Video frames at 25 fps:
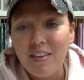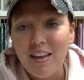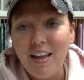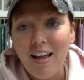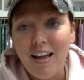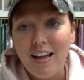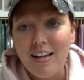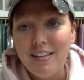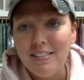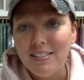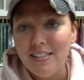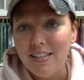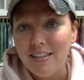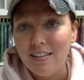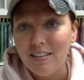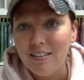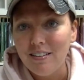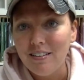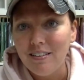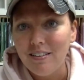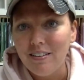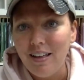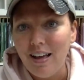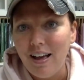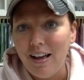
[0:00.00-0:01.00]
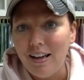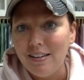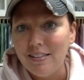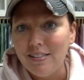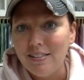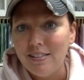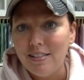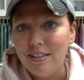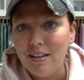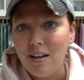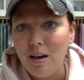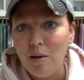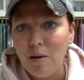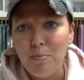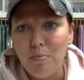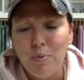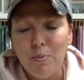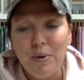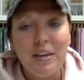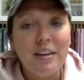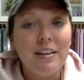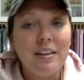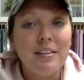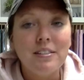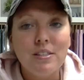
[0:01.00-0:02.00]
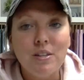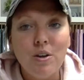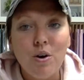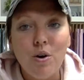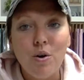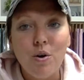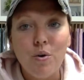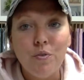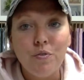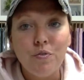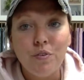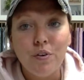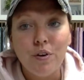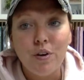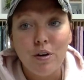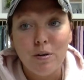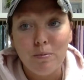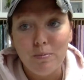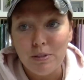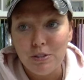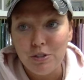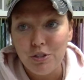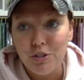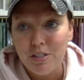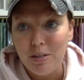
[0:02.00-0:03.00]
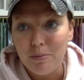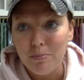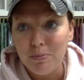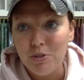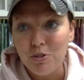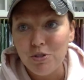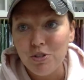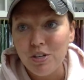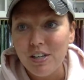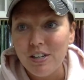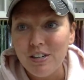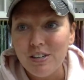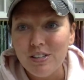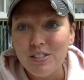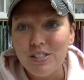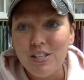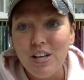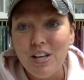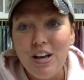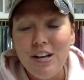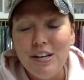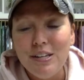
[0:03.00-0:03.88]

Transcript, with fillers: I did a class a couple weekends ago for a bunch of demonstrators,